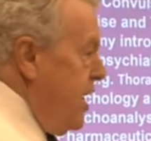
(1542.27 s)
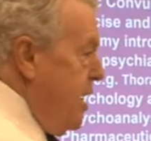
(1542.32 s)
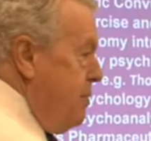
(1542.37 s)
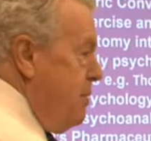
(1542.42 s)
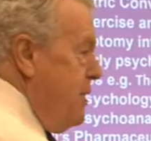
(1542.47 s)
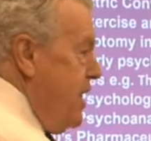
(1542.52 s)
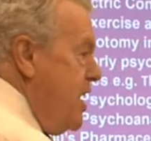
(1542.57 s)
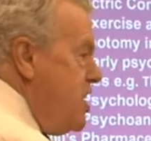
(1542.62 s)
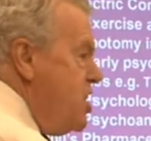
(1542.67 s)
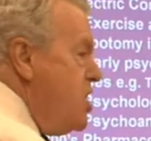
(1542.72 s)

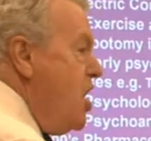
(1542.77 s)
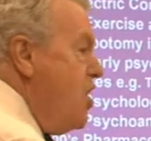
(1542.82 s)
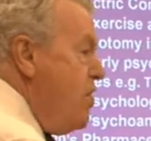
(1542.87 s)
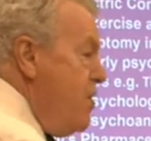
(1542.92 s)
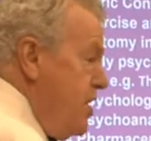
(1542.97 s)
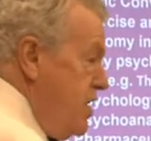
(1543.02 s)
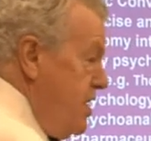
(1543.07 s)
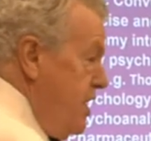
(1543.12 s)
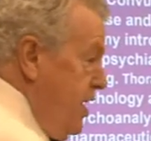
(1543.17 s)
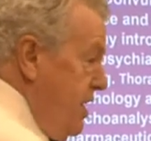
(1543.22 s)
But they had no
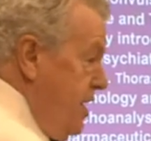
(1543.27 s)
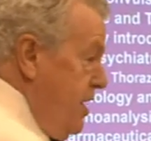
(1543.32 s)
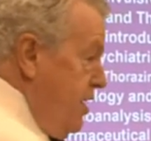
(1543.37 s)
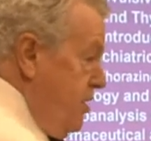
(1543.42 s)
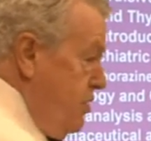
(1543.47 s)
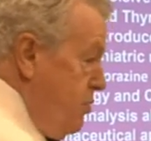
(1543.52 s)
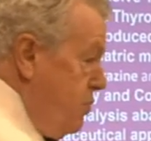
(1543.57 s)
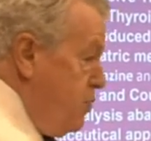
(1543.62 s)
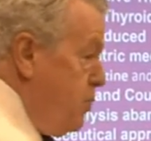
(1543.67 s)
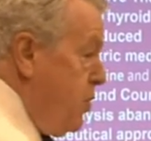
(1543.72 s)
idea.
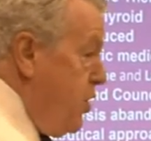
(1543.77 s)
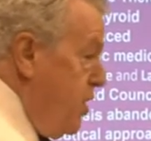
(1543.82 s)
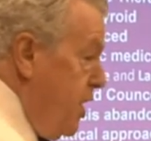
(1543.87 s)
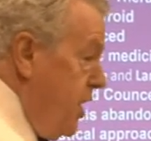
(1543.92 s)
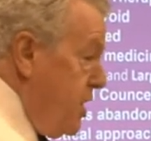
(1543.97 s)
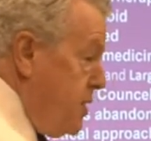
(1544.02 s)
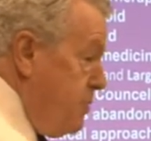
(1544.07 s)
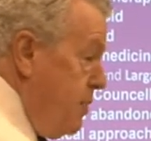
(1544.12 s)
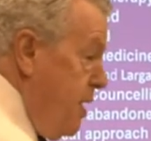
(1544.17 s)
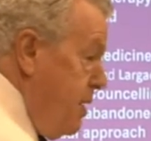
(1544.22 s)
It was purely
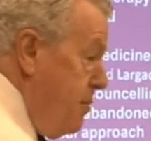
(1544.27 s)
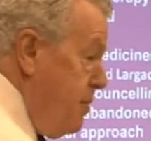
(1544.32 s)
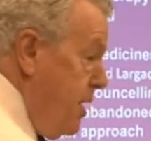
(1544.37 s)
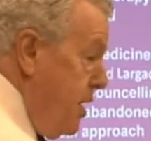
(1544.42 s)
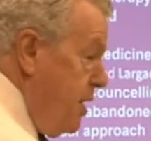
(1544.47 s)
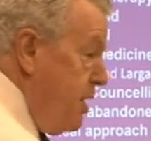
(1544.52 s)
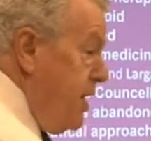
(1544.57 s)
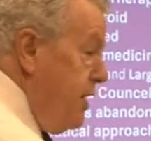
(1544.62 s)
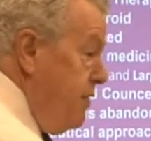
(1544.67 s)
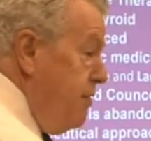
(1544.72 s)

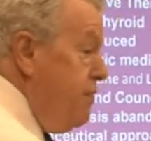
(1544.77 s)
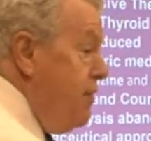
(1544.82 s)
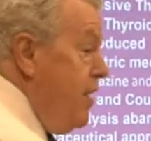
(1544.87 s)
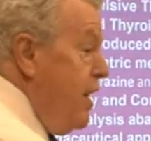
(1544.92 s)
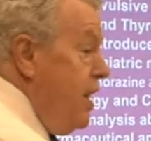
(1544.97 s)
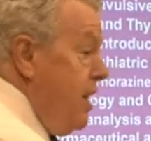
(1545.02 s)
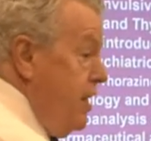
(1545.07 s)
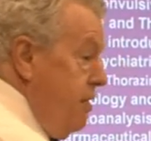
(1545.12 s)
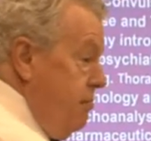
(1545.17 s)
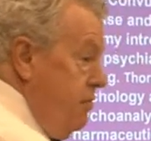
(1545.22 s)
experimental, even
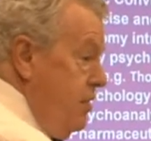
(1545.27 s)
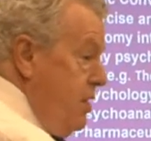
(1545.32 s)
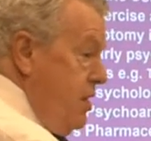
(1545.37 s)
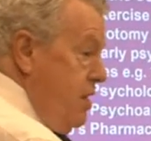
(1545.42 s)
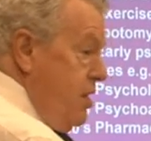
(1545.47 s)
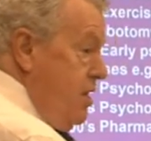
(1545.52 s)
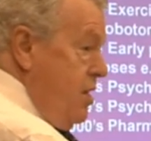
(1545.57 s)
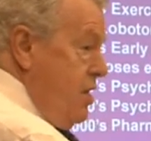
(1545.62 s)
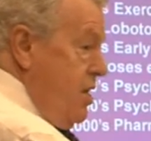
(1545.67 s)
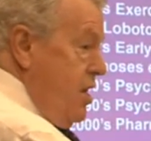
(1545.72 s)
Valium.
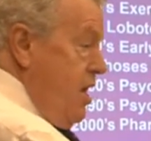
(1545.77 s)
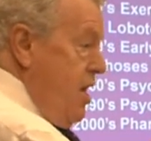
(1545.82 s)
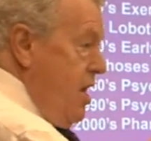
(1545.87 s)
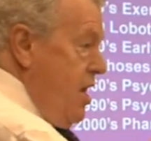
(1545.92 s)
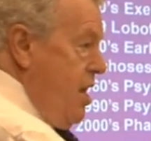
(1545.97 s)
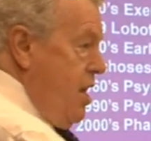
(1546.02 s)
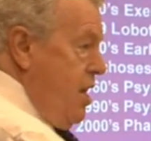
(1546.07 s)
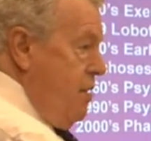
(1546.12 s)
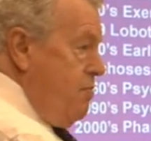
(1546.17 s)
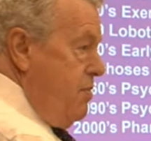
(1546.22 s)

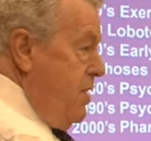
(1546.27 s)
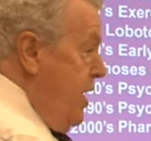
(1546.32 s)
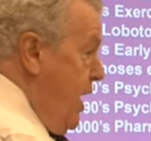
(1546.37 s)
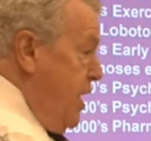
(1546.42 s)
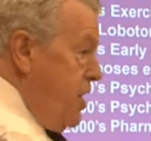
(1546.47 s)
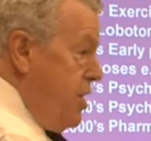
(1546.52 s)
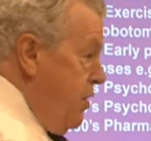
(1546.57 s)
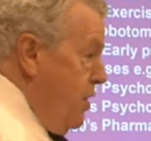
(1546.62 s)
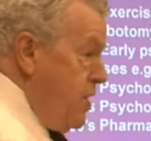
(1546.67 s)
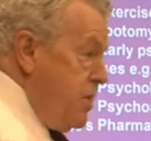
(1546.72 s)
They
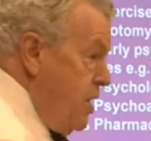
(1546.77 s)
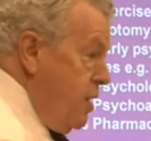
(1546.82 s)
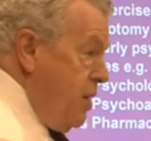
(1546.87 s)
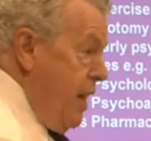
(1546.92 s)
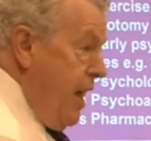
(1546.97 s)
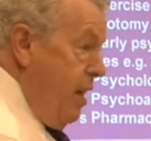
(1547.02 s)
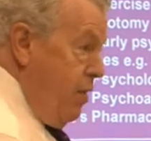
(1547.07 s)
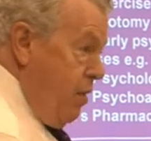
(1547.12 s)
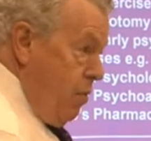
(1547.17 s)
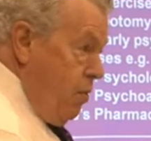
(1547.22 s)
had no idea
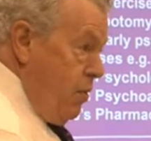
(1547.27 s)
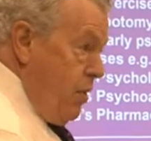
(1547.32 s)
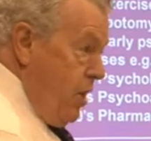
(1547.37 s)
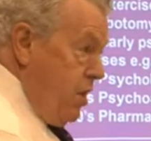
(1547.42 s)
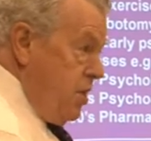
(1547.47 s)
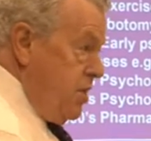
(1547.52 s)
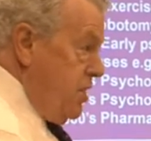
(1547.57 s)
how it worked.